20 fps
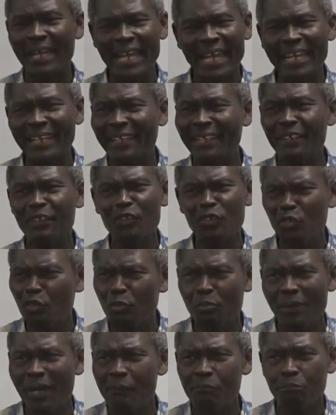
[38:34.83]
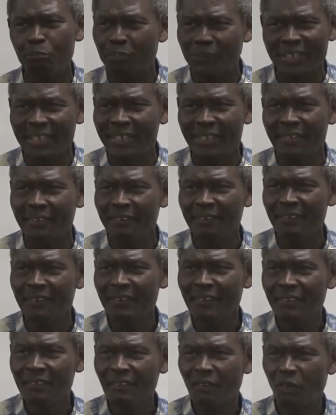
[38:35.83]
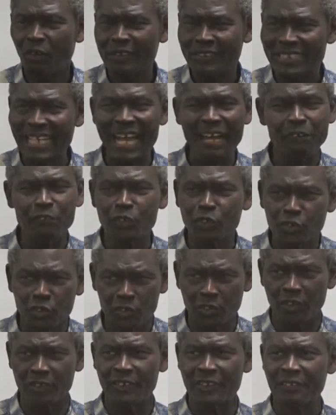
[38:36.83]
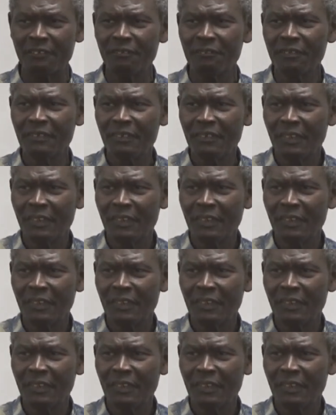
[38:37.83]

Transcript: any human being or downtrodden,